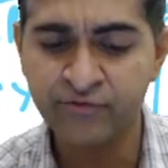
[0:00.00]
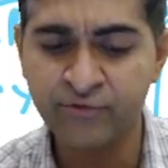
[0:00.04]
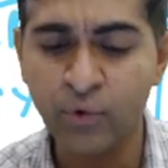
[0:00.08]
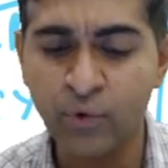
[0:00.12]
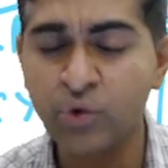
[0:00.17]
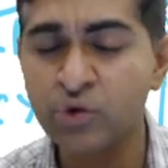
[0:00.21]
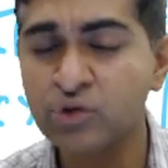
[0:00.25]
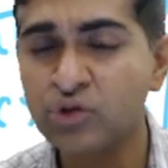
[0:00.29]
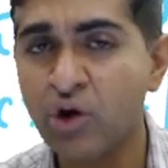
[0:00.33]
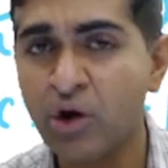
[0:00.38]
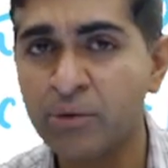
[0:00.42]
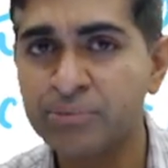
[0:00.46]

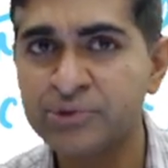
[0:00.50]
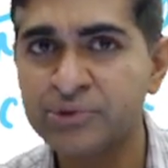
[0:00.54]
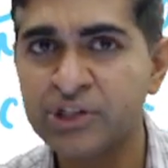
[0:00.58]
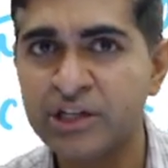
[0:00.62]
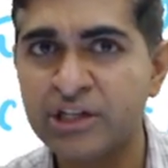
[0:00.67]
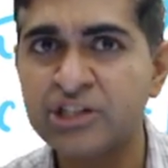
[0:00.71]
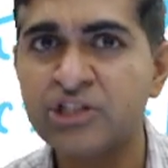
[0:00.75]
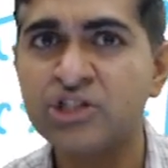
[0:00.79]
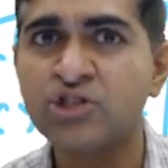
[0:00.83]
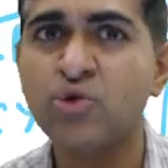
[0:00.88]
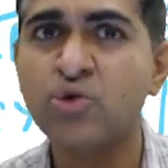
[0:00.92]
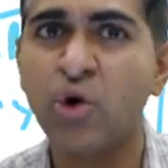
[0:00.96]
fourth option
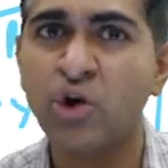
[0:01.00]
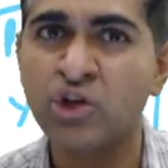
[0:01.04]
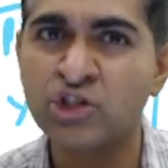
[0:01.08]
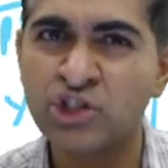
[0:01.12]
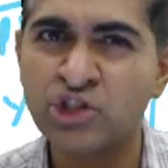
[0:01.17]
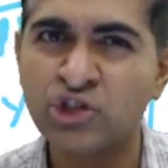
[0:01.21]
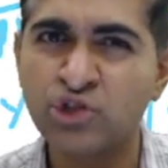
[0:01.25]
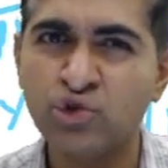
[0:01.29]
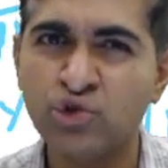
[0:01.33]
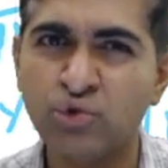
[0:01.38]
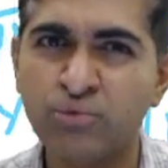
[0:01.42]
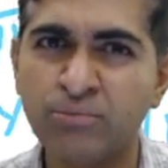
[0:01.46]
is
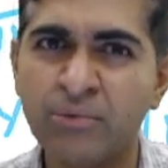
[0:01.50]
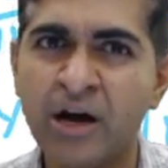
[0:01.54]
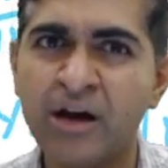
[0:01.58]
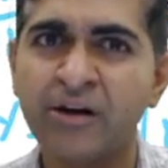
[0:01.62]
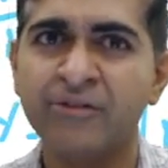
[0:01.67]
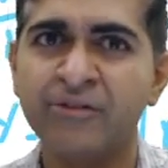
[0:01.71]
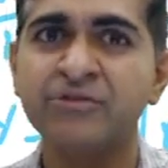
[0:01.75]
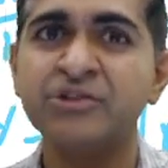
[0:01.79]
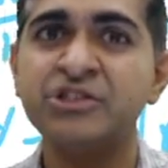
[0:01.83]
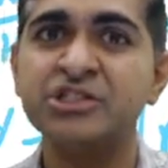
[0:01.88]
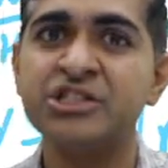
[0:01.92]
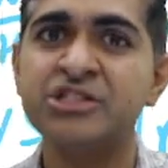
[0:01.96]
osteoma,
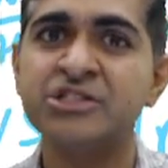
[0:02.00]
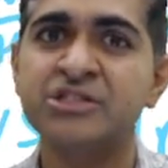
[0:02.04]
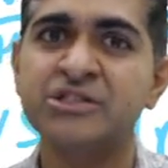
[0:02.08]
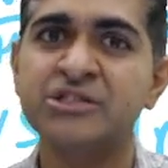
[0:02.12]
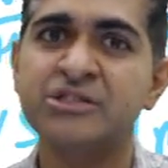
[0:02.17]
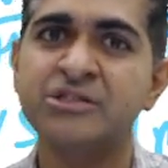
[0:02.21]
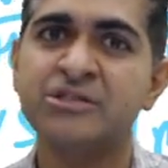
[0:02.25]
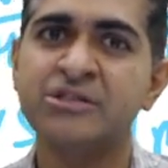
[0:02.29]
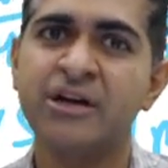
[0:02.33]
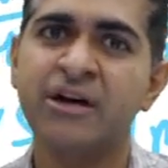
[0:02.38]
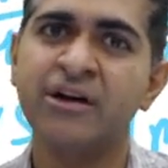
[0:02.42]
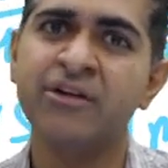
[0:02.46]
which
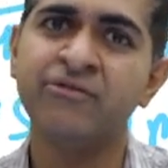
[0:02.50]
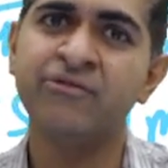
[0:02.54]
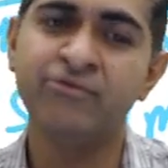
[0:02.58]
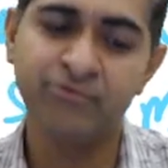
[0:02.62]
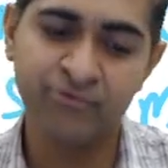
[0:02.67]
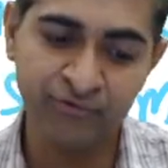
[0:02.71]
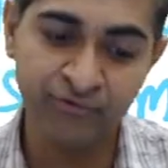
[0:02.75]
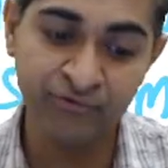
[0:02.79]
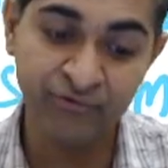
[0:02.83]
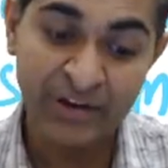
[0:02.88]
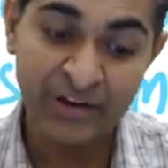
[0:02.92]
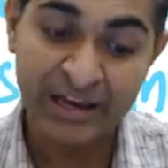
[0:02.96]
is a
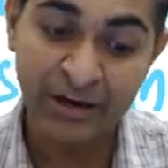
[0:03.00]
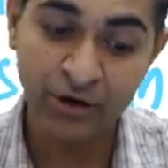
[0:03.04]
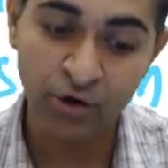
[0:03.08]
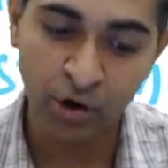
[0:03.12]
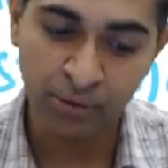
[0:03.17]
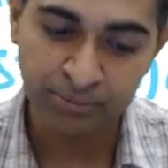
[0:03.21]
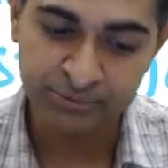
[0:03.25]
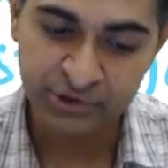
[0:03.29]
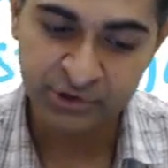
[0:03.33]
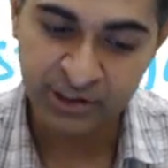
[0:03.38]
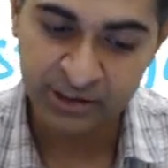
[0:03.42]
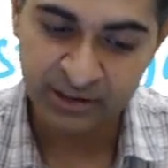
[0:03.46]
vague
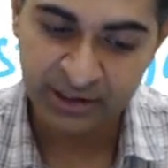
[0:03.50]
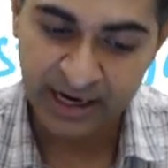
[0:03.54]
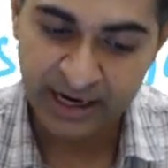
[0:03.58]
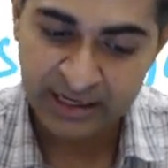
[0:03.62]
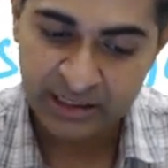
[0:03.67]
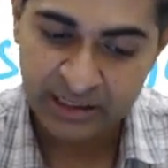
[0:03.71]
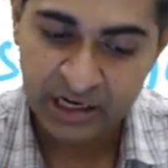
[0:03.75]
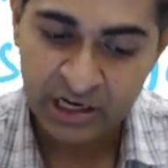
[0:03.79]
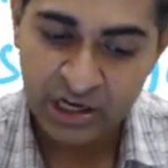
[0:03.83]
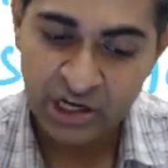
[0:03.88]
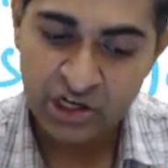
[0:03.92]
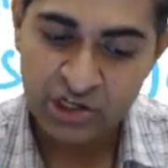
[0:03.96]
option,
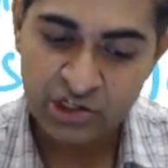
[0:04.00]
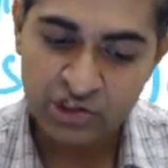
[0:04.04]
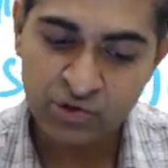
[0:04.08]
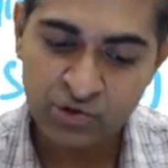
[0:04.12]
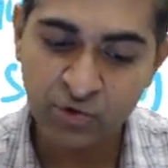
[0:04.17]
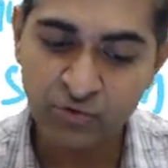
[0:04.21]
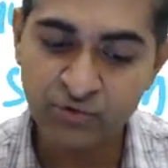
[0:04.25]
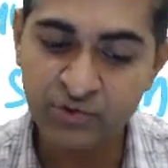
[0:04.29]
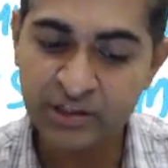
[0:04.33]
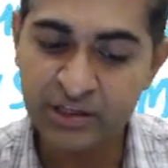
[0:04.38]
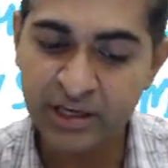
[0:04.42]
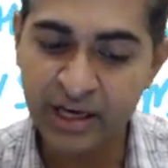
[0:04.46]
right? So
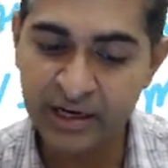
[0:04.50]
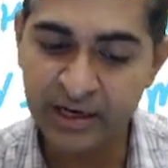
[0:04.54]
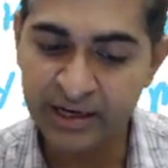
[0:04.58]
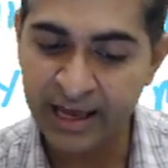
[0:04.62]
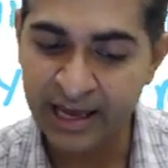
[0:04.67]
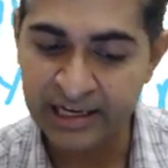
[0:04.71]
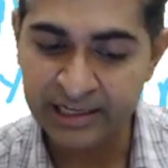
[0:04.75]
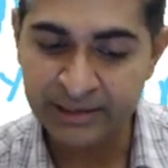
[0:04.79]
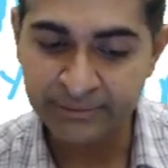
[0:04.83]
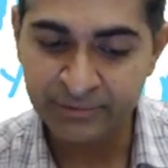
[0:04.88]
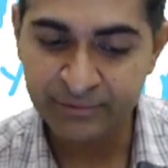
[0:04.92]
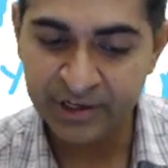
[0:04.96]
we can
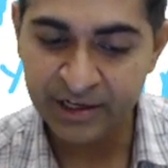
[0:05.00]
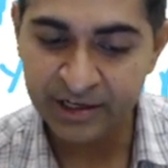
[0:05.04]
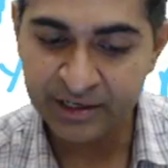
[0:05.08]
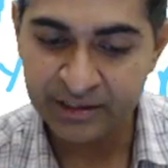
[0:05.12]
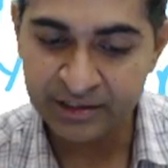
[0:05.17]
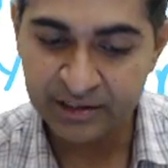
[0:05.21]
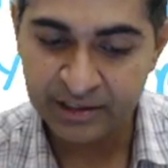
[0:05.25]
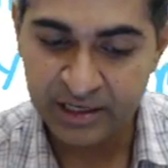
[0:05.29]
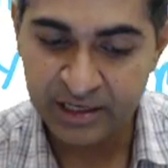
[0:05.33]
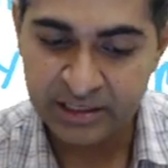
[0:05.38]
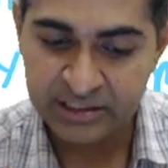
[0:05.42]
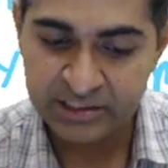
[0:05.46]

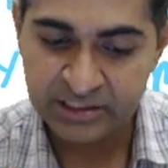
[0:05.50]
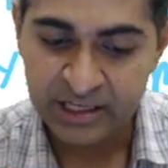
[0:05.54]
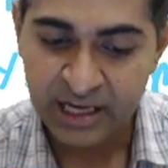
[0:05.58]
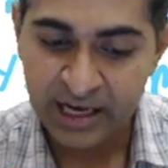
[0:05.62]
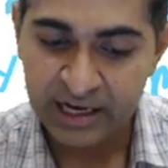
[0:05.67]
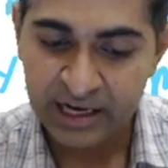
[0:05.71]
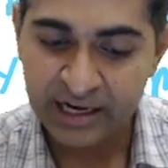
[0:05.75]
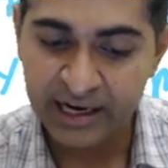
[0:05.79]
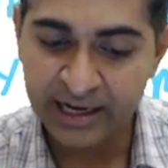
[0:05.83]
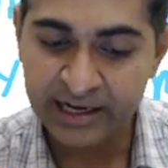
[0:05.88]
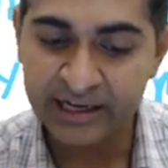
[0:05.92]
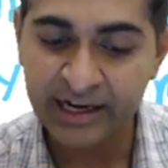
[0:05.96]
eliminate this.
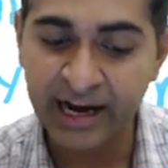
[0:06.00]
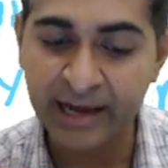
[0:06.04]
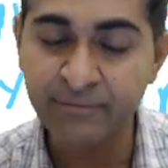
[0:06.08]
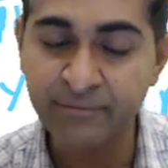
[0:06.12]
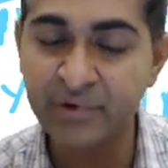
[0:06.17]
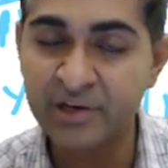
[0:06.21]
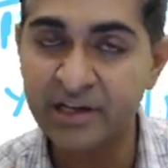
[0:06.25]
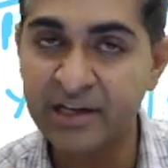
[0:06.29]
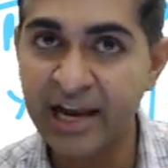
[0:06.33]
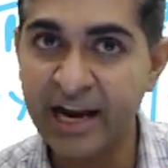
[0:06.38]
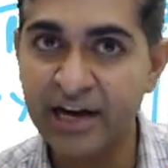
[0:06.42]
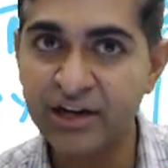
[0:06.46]

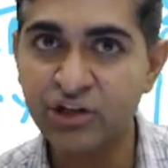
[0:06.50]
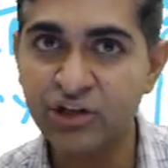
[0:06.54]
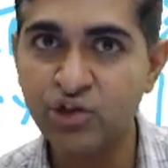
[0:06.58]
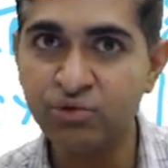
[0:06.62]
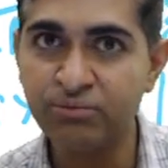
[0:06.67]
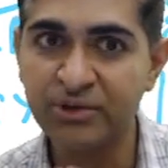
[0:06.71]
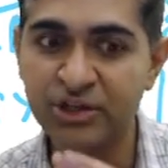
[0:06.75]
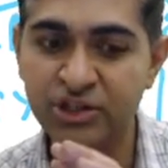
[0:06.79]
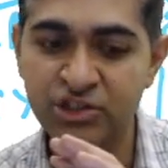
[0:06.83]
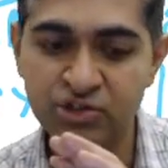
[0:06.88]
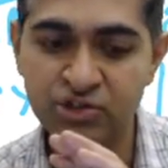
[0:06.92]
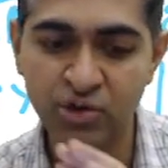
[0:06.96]
Lacrimal gland
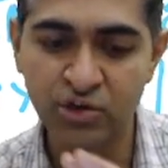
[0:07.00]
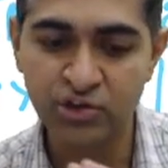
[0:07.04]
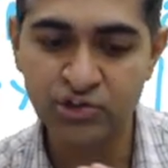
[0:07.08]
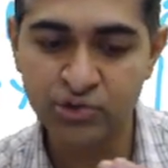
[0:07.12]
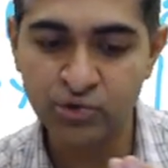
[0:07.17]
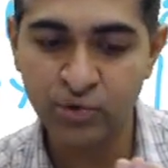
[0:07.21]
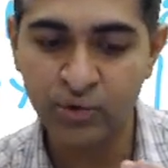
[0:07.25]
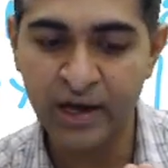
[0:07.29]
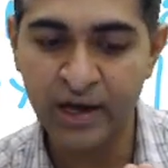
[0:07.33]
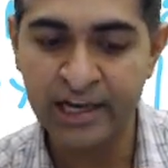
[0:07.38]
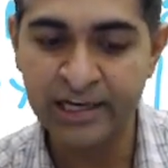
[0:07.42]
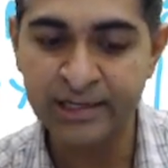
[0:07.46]
tumor is
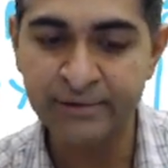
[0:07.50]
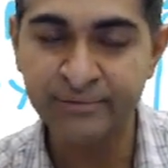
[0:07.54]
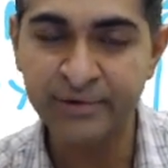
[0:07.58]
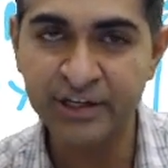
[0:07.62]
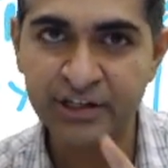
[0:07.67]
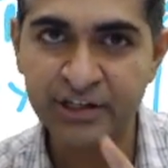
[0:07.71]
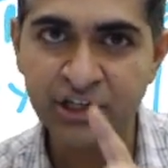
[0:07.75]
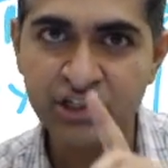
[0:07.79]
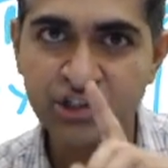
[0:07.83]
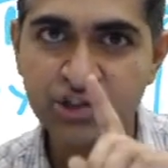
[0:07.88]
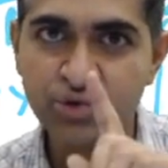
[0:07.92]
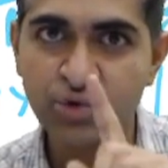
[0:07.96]
also
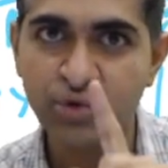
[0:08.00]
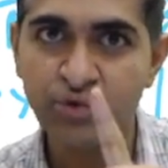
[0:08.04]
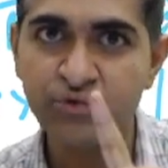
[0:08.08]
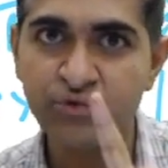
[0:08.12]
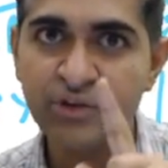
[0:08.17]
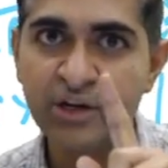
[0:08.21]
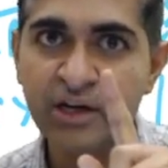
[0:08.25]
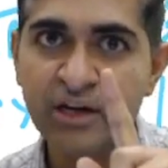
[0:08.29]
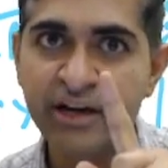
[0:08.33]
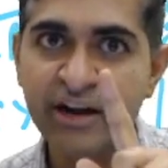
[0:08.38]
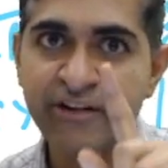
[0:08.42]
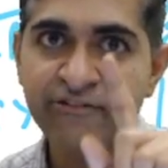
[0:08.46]
eliminated, so
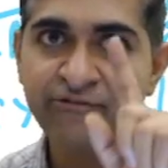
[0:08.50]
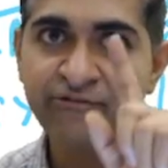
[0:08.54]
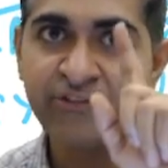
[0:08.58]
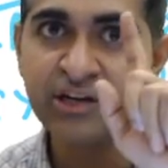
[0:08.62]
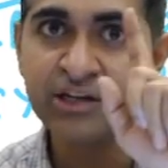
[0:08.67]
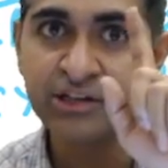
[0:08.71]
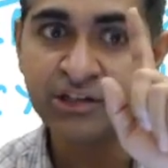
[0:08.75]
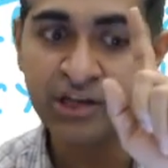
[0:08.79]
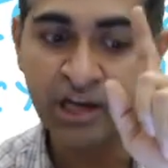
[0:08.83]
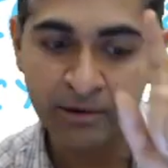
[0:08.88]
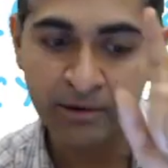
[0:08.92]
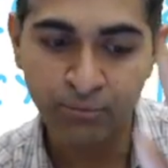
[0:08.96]
we are left
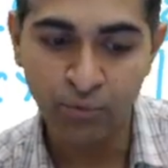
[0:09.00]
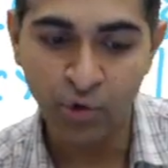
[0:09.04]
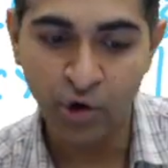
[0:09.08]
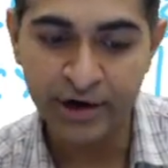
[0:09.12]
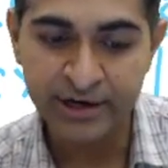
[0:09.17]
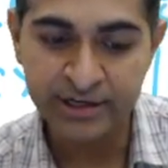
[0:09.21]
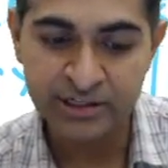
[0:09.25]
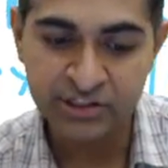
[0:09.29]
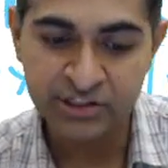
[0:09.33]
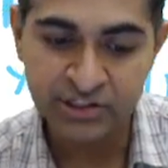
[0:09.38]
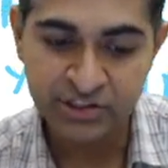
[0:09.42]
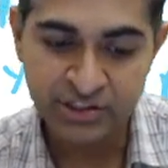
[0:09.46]
with
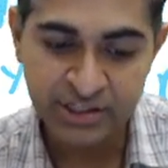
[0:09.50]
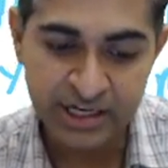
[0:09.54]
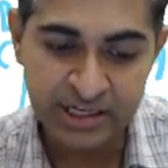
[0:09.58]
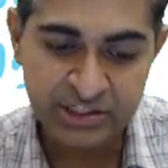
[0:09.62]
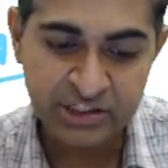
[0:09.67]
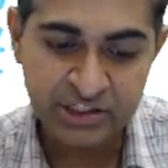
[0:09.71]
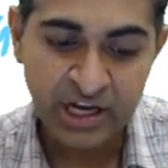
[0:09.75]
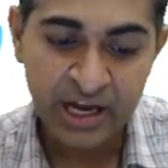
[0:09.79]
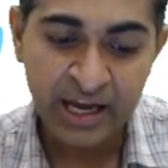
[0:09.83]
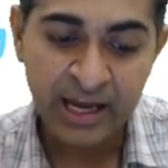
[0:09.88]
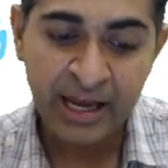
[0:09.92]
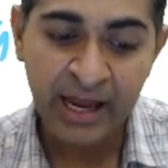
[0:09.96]
dermoid cyst.